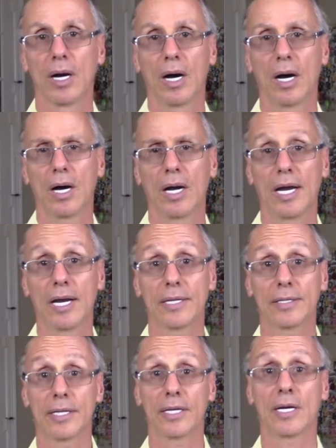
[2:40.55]

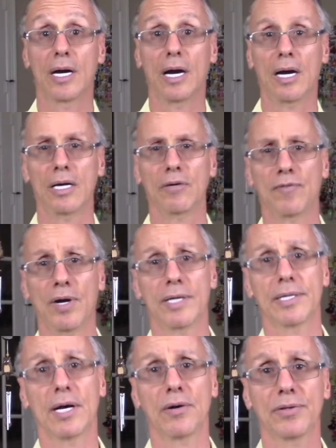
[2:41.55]
I
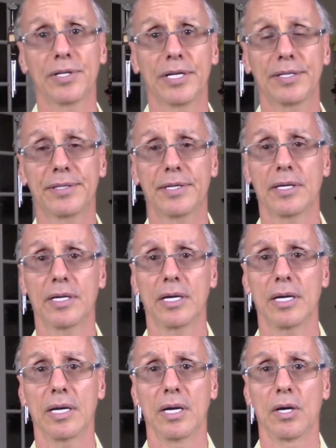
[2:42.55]
find out
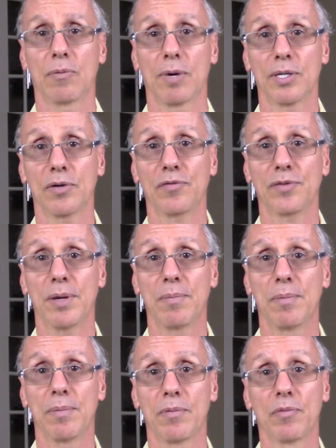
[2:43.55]
that one of them,